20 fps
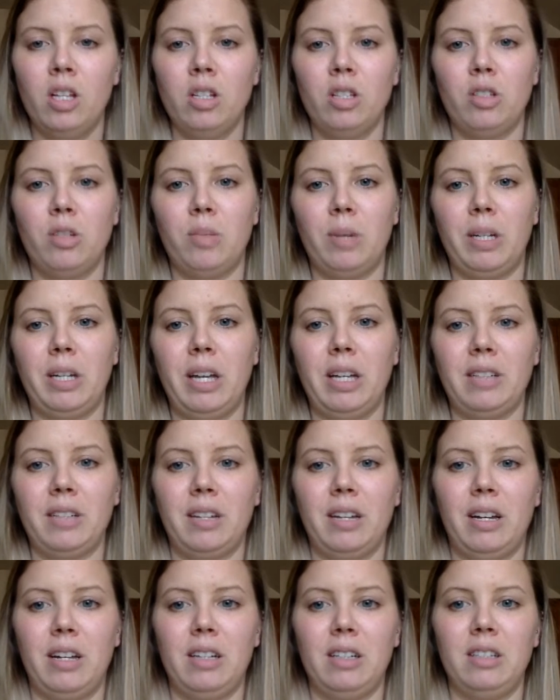So my task
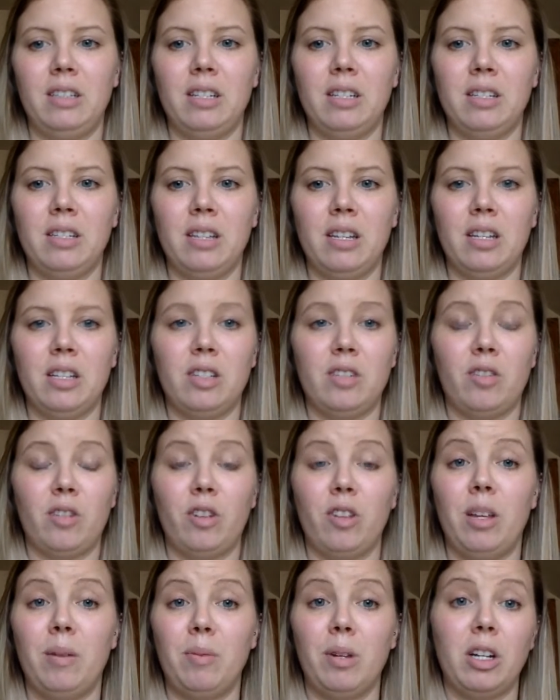analysis is
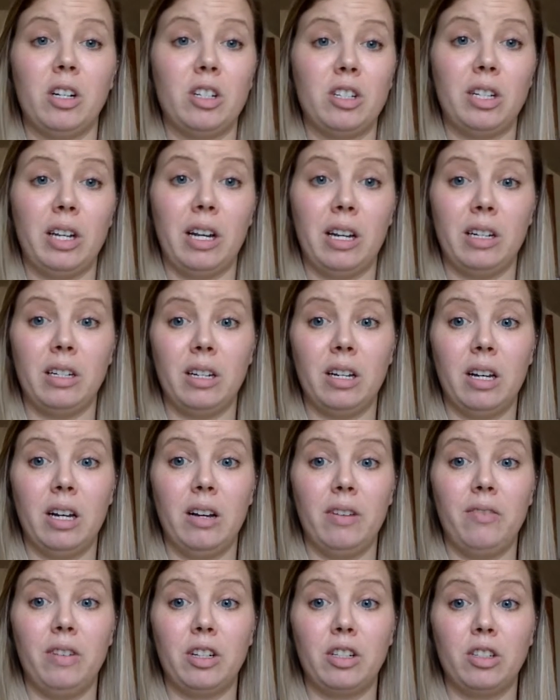for them to understand
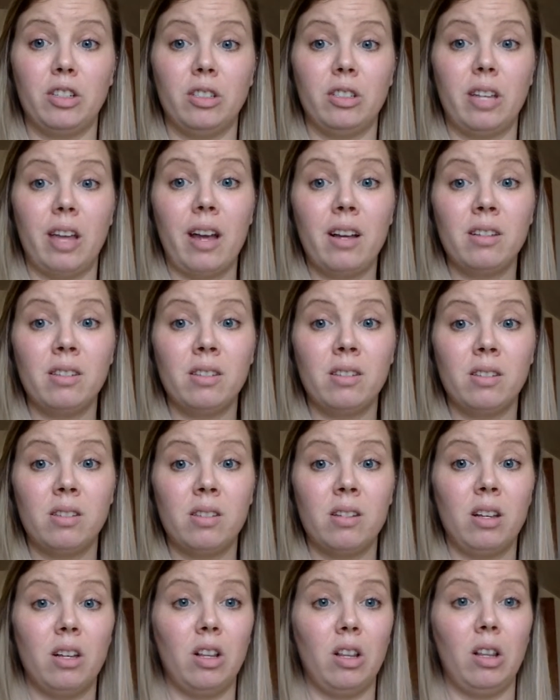fictional
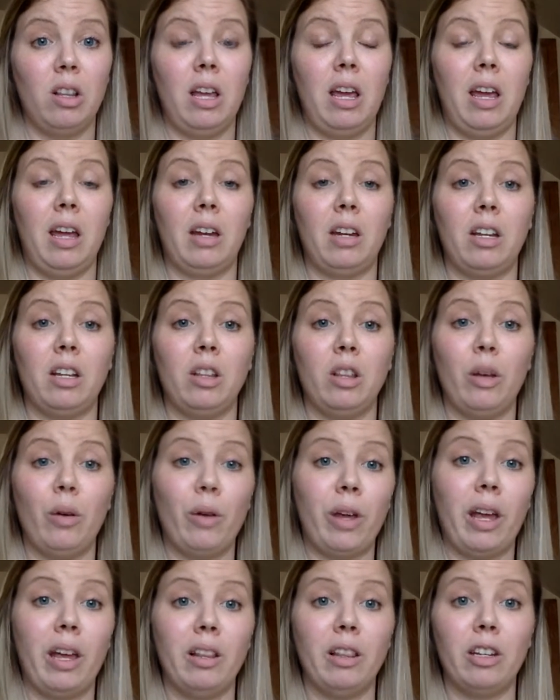texts and can
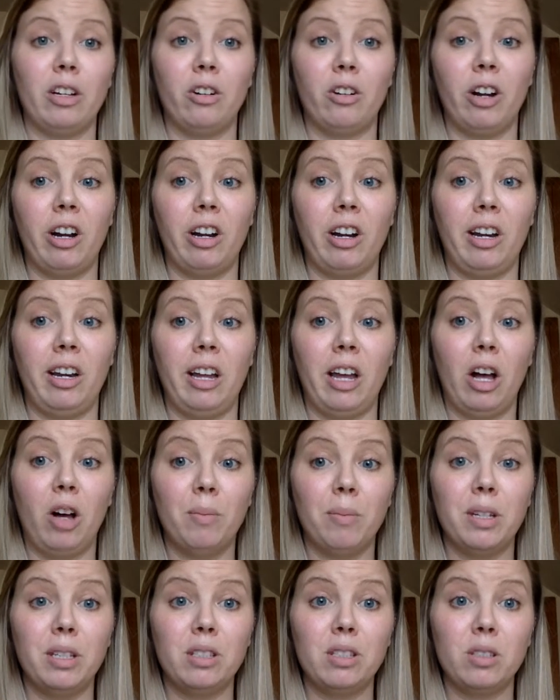locate literary
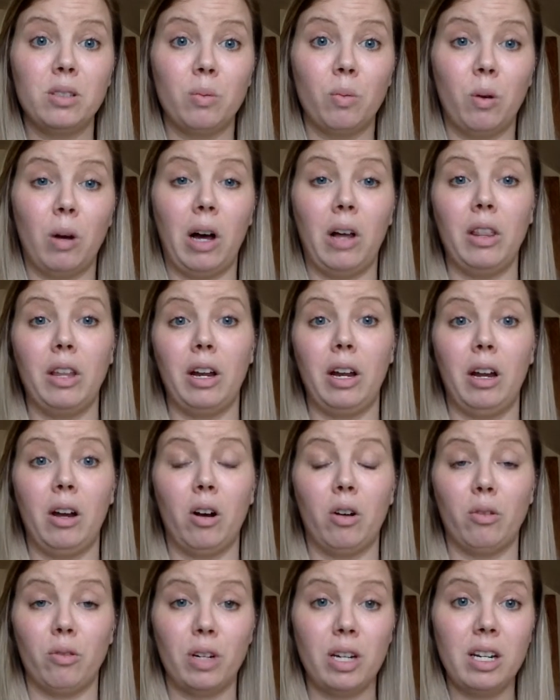elements while they
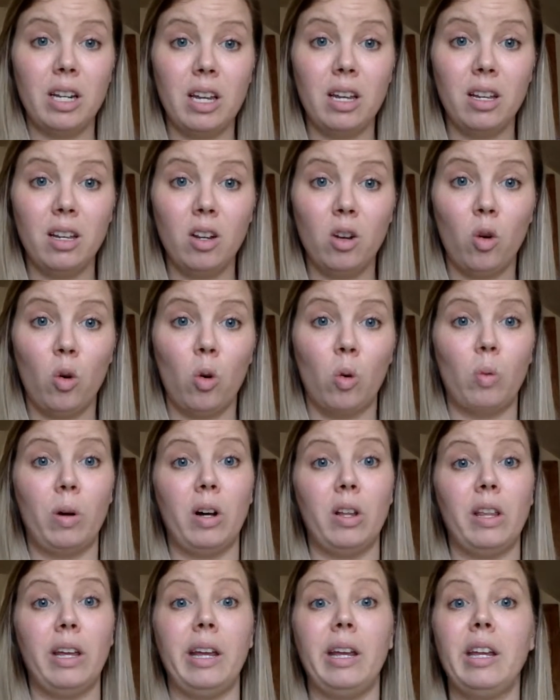are reading or
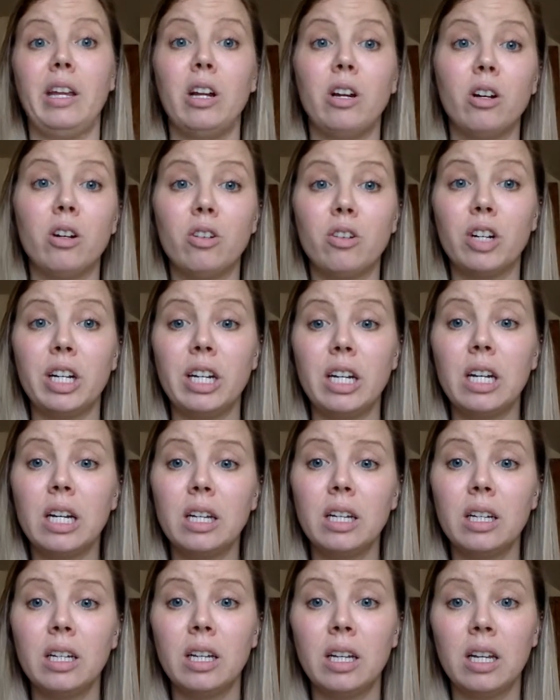while they hear
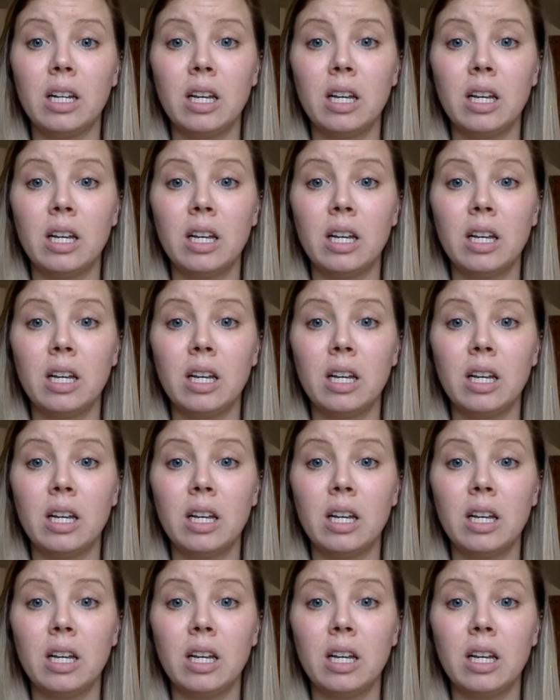reading.